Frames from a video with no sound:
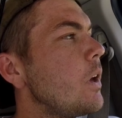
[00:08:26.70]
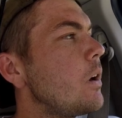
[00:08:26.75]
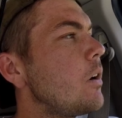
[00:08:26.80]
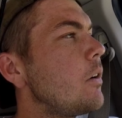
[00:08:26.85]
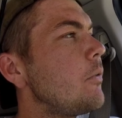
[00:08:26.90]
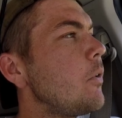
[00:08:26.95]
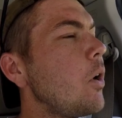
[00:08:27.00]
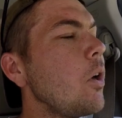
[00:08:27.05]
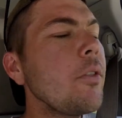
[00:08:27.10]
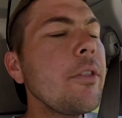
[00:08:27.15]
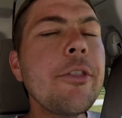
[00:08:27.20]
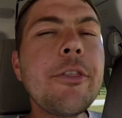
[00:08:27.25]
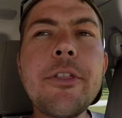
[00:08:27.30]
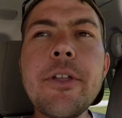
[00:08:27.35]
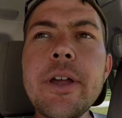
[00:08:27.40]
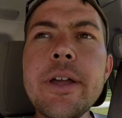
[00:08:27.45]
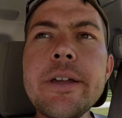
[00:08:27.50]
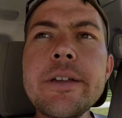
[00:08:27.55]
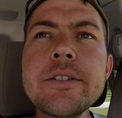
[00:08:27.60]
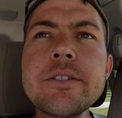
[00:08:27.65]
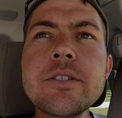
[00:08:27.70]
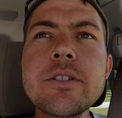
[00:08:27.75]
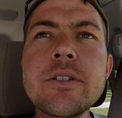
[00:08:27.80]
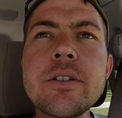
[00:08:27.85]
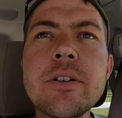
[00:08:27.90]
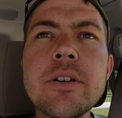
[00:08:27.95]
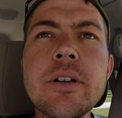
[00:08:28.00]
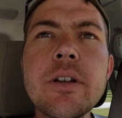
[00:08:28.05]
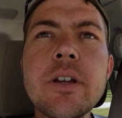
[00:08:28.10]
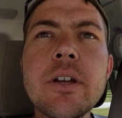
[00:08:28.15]
of all the things,
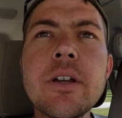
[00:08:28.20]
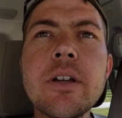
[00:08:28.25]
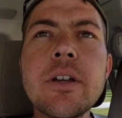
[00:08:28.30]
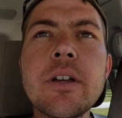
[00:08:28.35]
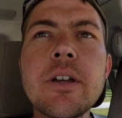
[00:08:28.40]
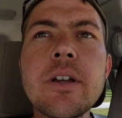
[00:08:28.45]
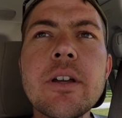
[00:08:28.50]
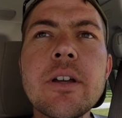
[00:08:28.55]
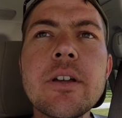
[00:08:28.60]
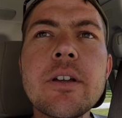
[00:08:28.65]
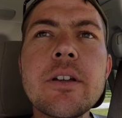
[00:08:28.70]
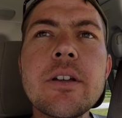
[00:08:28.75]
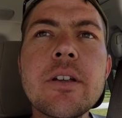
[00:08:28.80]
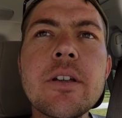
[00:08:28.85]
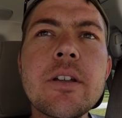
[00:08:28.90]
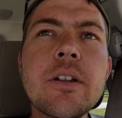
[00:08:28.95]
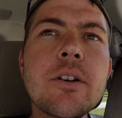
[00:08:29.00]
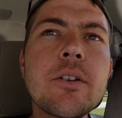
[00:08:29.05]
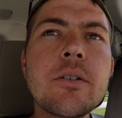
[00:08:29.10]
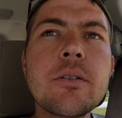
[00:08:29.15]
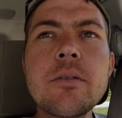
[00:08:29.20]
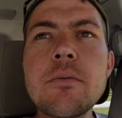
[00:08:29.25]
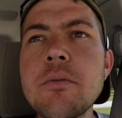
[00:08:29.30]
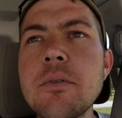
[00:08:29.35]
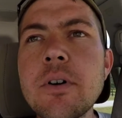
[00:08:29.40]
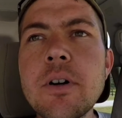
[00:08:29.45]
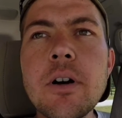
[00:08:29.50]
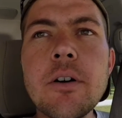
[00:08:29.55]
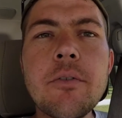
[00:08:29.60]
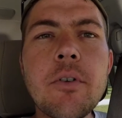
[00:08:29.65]
you know,
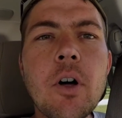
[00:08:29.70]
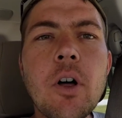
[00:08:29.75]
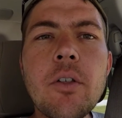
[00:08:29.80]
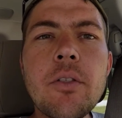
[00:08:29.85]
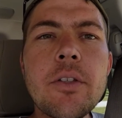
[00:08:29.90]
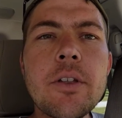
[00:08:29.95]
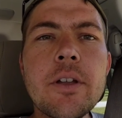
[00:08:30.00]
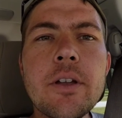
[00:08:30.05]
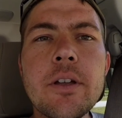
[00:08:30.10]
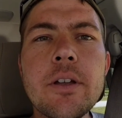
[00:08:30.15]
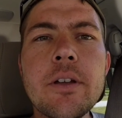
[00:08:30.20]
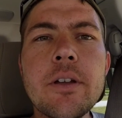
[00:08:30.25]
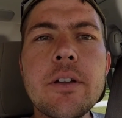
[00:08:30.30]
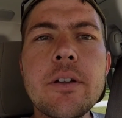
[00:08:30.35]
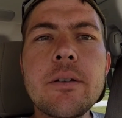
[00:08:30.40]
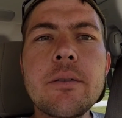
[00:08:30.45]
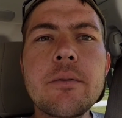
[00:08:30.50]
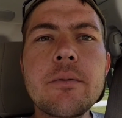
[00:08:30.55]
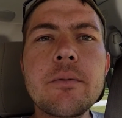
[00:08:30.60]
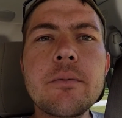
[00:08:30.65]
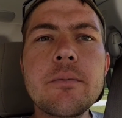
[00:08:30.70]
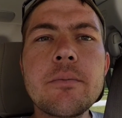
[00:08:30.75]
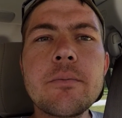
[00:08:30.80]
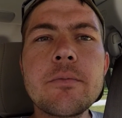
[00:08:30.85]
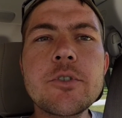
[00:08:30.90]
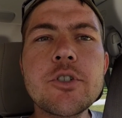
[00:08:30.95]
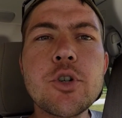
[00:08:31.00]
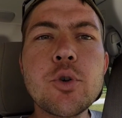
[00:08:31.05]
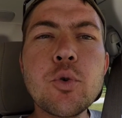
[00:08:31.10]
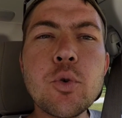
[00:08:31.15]
of all the
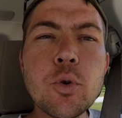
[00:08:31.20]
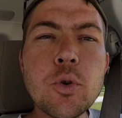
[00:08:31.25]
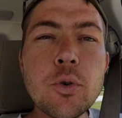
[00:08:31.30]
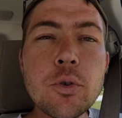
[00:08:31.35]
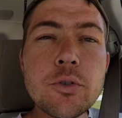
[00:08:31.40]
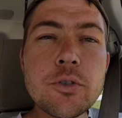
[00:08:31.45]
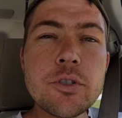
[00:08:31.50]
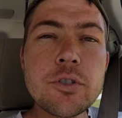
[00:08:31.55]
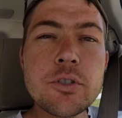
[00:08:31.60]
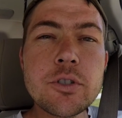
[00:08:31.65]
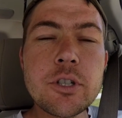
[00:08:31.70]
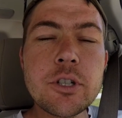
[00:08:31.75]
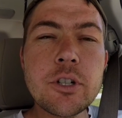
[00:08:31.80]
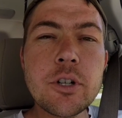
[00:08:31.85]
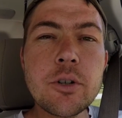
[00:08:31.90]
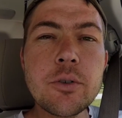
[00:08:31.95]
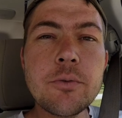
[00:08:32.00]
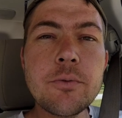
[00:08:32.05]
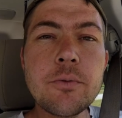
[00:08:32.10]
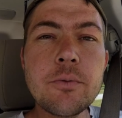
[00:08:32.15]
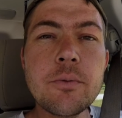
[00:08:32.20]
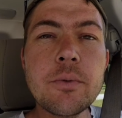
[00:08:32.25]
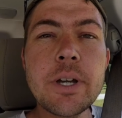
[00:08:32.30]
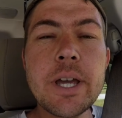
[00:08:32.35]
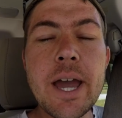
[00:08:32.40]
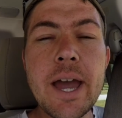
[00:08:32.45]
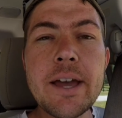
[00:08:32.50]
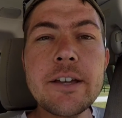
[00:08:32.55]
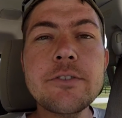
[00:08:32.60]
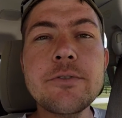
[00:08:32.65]
tools, you know,
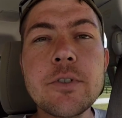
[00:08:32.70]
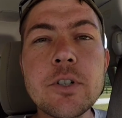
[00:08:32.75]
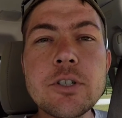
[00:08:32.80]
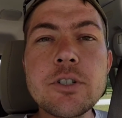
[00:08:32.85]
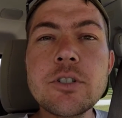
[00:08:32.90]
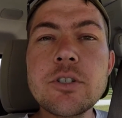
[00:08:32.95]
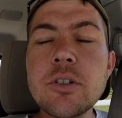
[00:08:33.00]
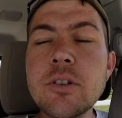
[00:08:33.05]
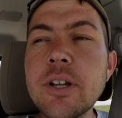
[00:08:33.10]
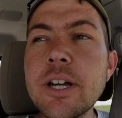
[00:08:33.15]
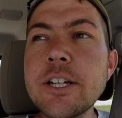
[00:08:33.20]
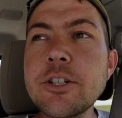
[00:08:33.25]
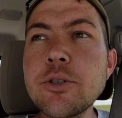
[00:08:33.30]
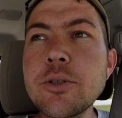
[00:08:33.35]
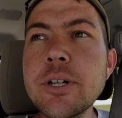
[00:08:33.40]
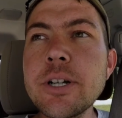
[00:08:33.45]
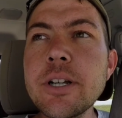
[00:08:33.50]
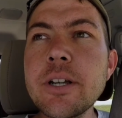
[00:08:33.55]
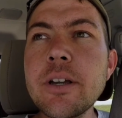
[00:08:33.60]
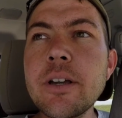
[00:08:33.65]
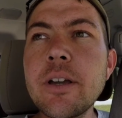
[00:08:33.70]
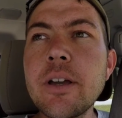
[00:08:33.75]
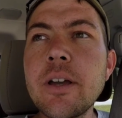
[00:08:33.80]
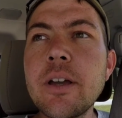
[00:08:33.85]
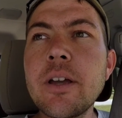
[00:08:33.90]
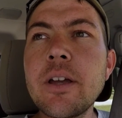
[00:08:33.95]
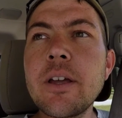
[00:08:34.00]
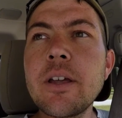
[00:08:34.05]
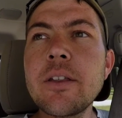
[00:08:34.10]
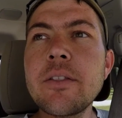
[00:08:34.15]
gas versus electric,
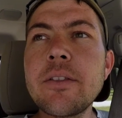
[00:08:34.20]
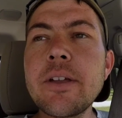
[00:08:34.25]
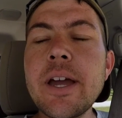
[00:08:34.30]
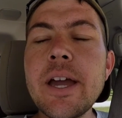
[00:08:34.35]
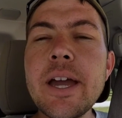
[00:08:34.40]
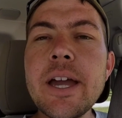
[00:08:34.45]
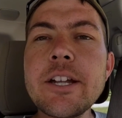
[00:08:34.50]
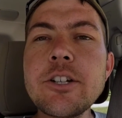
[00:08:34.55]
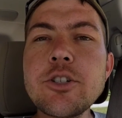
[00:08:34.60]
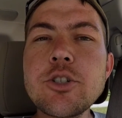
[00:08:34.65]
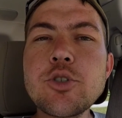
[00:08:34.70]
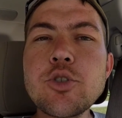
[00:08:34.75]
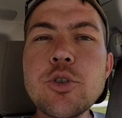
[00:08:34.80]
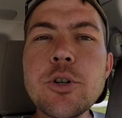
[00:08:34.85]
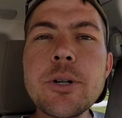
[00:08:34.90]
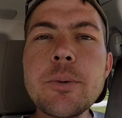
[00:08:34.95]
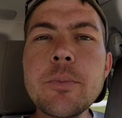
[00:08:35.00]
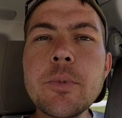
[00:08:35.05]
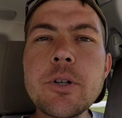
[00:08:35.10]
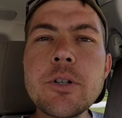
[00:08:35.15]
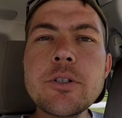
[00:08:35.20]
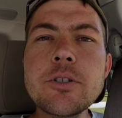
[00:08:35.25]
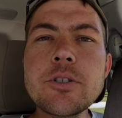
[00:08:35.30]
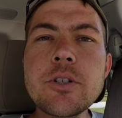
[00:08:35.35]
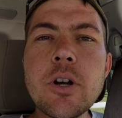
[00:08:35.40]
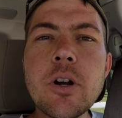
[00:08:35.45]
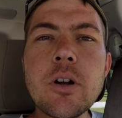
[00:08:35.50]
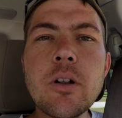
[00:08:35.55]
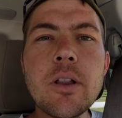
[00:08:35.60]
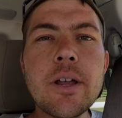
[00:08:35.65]
the hedge trimmers
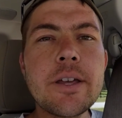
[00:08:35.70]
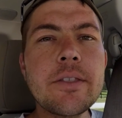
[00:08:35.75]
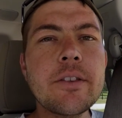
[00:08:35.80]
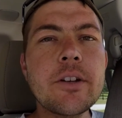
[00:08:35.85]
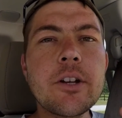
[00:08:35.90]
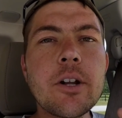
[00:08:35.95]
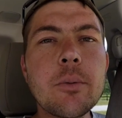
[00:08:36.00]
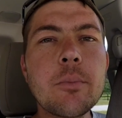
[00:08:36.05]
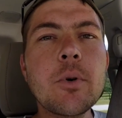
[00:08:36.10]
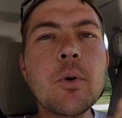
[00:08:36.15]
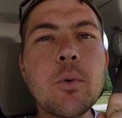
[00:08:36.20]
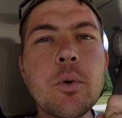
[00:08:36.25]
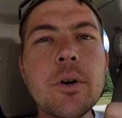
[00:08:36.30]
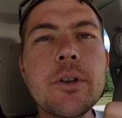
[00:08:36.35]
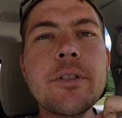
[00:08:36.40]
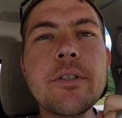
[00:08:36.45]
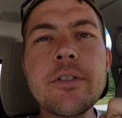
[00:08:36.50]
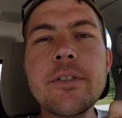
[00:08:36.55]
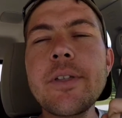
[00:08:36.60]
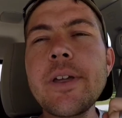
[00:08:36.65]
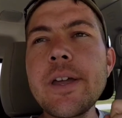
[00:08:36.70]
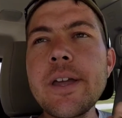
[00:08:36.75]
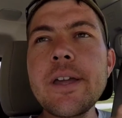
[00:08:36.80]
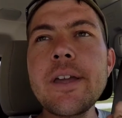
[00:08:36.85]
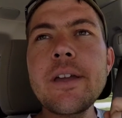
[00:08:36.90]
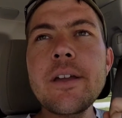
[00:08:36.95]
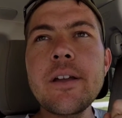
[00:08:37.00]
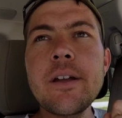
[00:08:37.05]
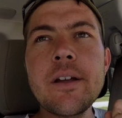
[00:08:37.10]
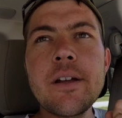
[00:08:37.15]
are like the number one
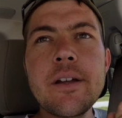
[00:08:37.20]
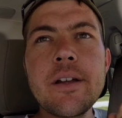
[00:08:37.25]
thing